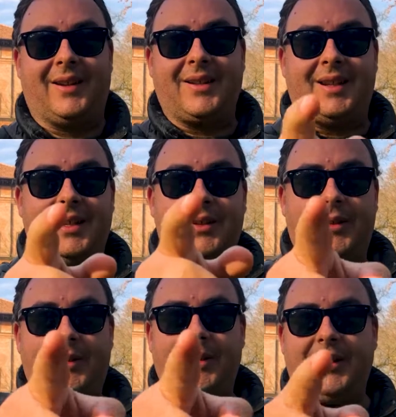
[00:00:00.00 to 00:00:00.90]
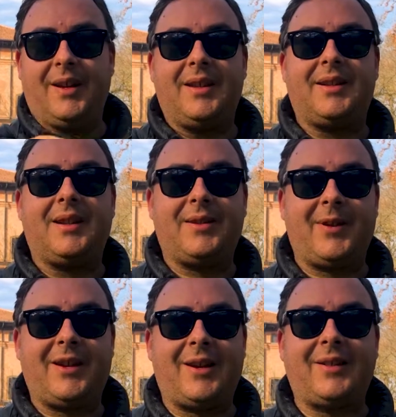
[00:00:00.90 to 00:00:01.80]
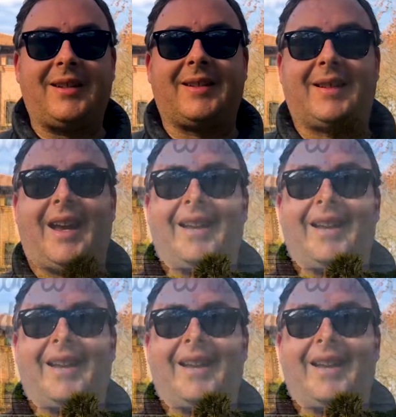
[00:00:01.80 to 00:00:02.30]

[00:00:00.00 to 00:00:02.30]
I'll see you at the next World Heritage site.